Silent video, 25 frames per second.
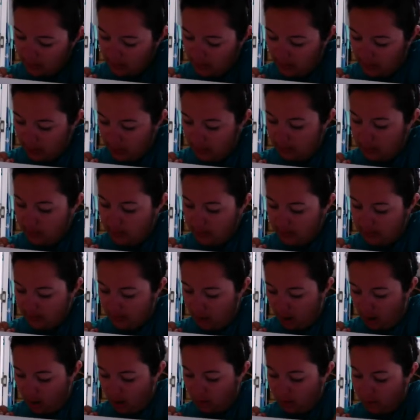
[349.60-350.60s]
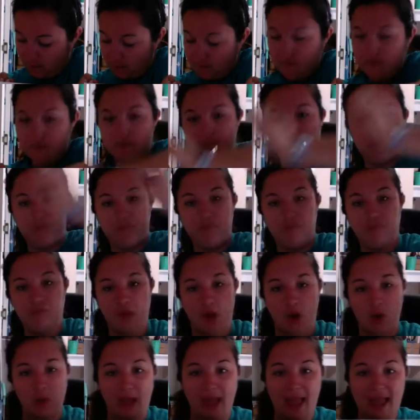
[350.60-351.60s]
in this column.
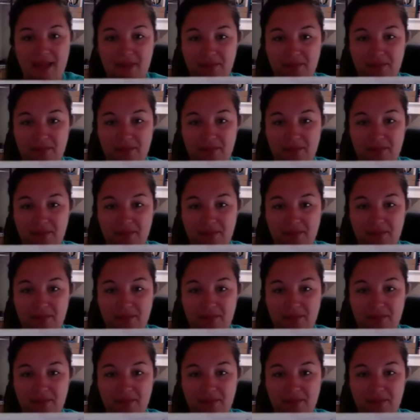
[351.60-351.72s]
Okay?